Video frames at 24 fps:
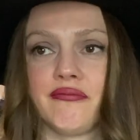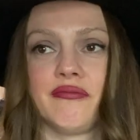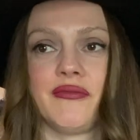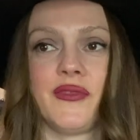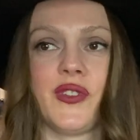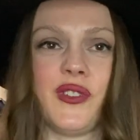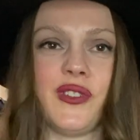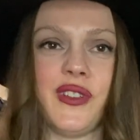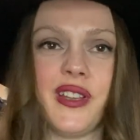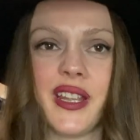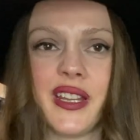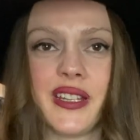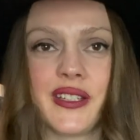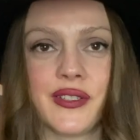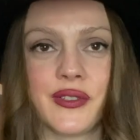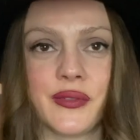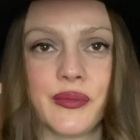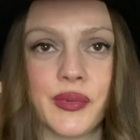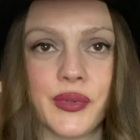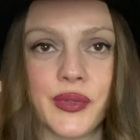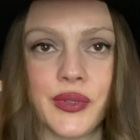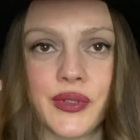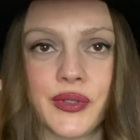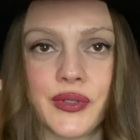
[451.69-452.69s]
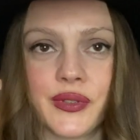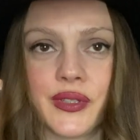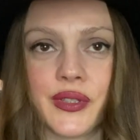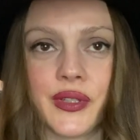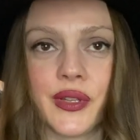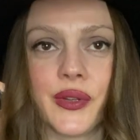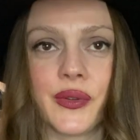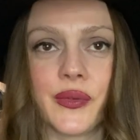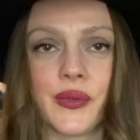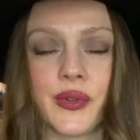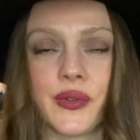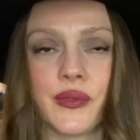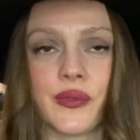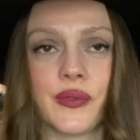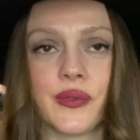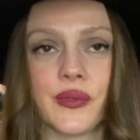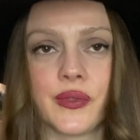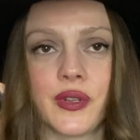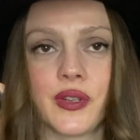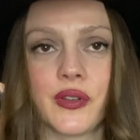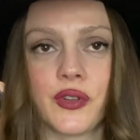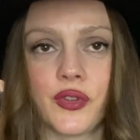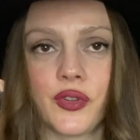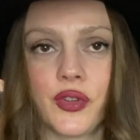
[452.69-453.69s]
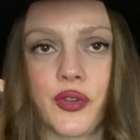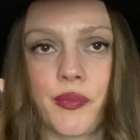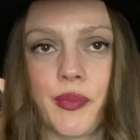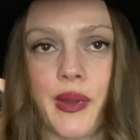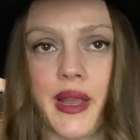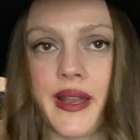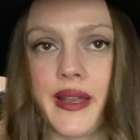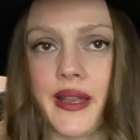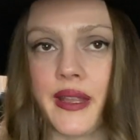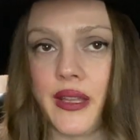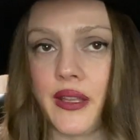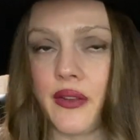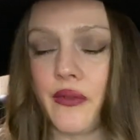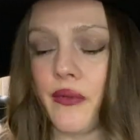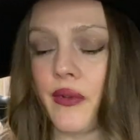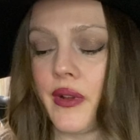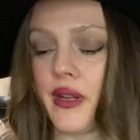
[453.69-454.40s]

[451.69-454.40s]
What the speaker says: Not nicer, but you know, you're panicking